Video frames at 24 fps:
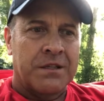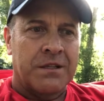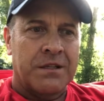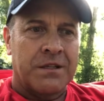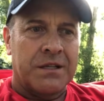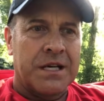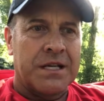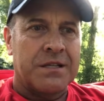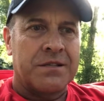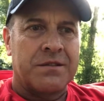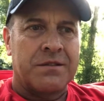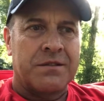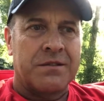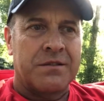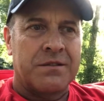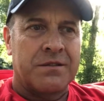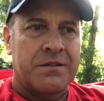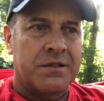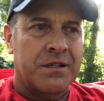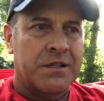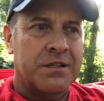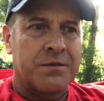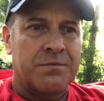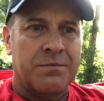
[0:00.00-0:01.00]
last
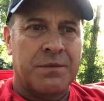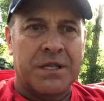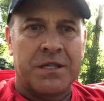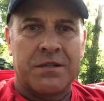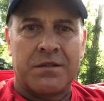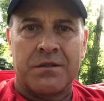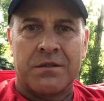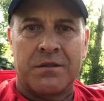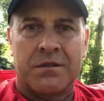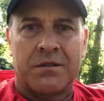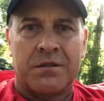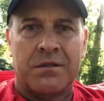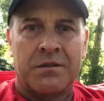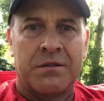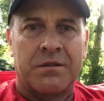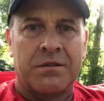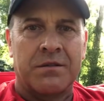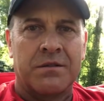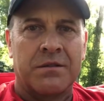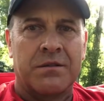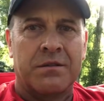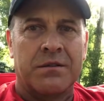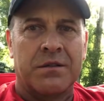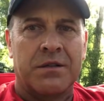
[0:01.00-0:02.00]
six months
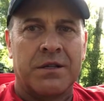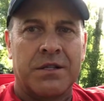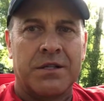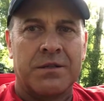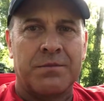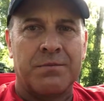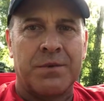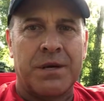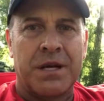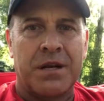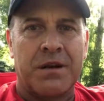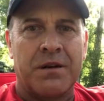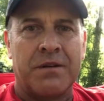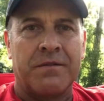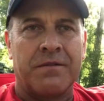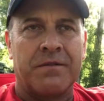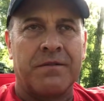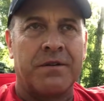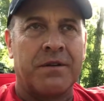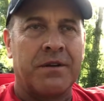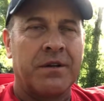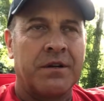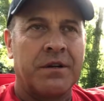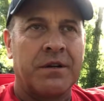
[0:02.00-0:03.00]
has
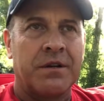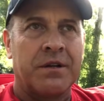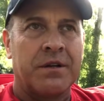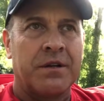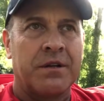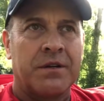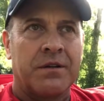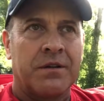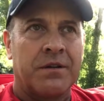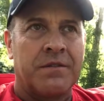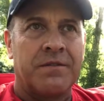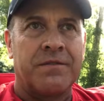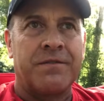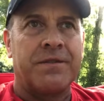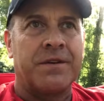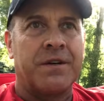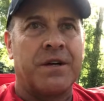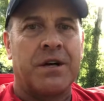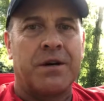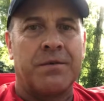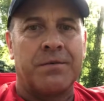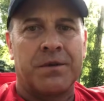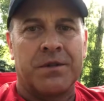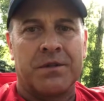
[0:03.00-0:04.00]
been
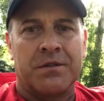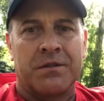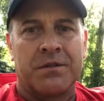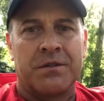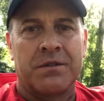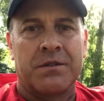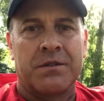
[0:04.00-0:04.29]
phenomenal.